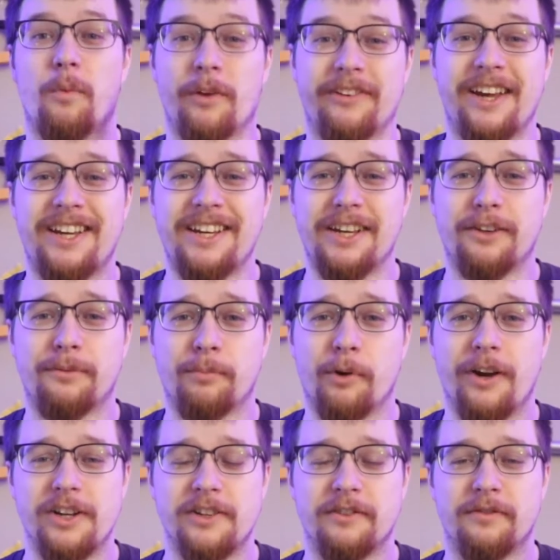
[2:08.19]
while taking
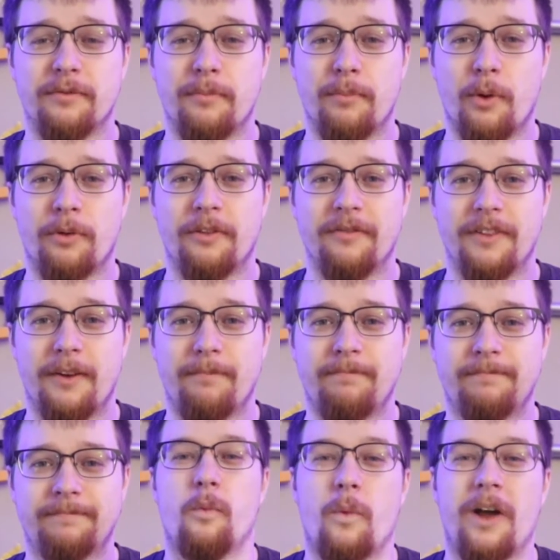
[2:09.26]
inspirations from both of them.
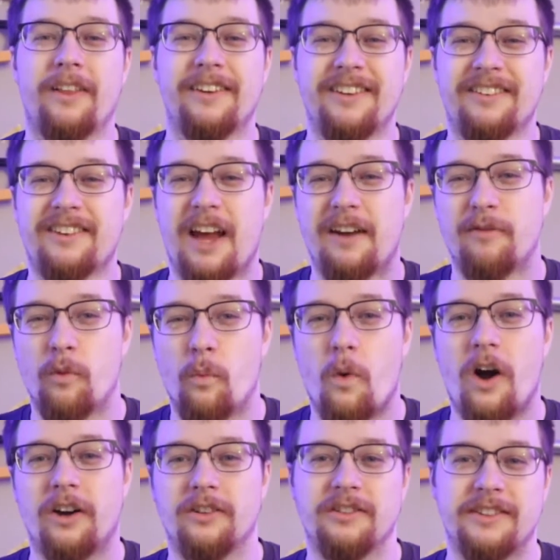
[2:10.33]
And while it is kind of a
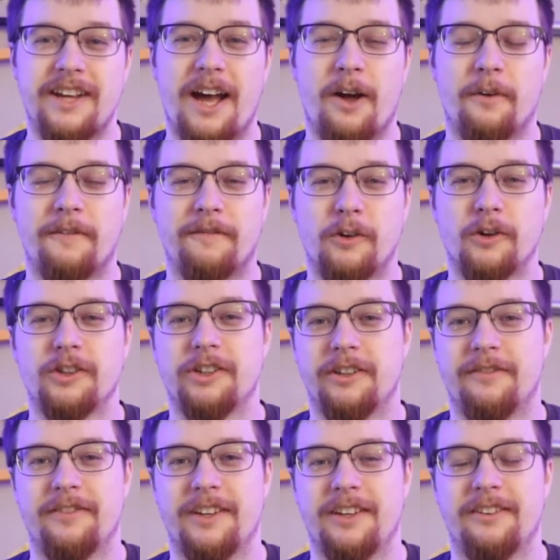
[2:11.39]
watered-down version
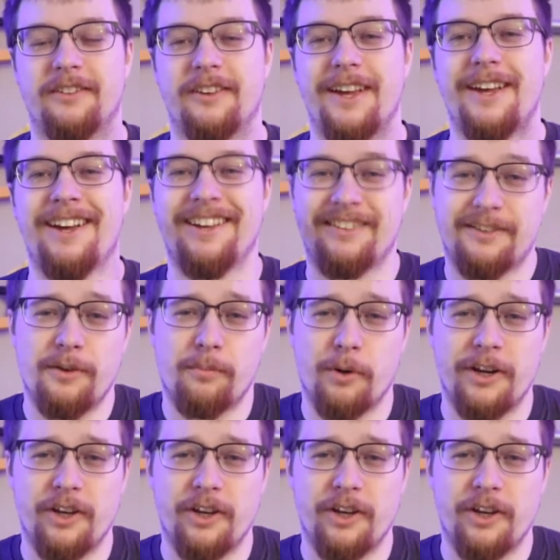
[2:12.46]
of these, it's still pretty